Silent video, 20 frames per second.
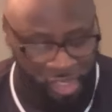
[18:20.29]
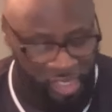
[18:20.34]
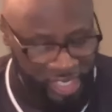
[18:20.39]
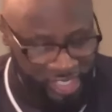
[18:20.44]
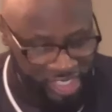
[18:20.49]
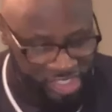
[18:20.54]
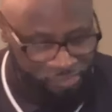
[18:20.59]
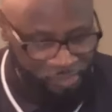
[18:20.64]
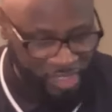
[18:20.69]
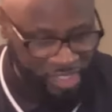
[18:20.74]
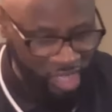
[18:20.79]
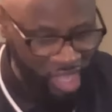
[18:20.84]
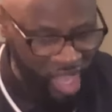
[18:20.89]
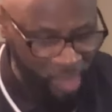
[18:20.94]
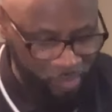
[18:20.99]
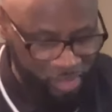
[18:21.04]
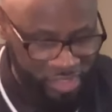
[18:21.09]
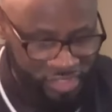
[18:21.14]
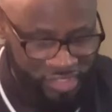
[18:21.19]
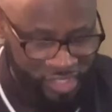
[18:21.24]
And this is what
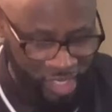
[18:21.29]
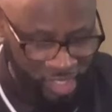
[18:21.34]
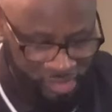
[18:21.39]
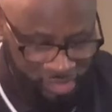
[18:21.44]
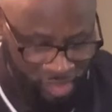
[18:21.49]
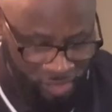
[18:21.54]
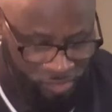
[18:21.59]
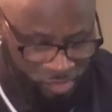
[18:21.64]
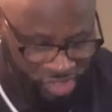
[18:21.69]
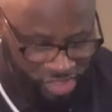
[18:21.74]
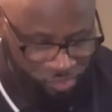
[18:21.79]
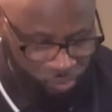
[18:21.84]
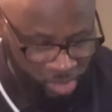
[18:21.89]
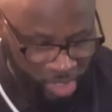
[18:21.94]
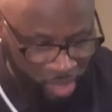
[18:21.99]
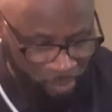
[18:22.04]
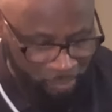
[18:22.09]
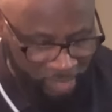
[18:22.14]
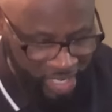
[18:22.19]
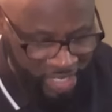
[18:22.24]
God wants to know. This is
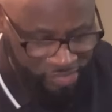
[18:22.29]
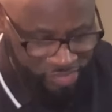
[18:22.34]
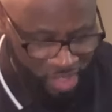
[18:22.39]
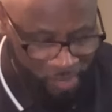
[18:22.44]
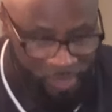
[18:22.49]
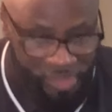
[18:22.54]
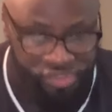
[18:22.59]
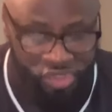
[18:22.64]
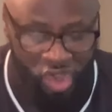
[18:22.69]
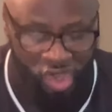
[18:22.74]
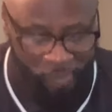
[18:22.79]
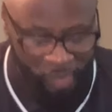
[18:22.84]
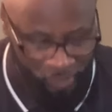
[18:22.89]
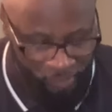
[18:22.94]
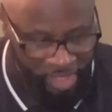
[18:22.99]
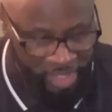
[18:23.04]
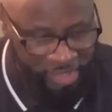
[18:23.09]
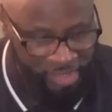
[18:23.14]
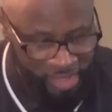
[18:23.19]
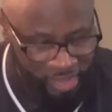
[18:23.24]
what I'm main thing I'm gonna talk about
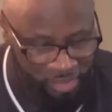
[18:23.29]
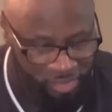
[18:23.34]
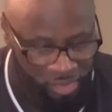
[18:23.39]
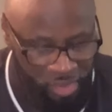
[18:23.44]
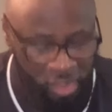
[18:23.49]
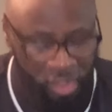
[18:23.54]
right here.